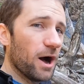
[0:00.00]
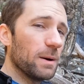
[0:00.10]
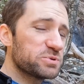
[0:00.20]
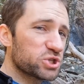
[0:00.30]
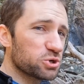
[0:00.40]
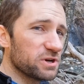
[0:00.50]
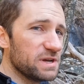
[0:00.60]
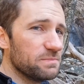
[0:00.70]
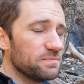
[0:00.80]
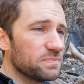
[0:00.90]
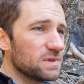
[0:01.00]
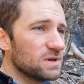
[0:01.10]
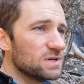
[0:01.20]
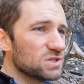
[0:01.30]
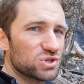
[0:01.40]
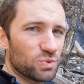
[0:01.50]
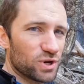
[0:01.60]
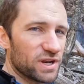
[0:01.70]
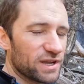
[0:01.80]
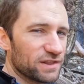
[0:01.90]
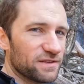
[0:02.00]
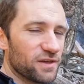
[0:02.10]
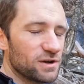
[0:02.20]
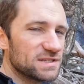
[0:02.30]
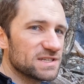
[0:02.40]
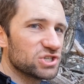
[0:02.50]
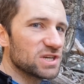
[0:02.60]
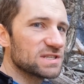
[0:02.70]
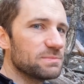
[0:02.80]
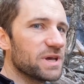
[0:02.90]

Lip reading: upstream, so we're going to get to those in just a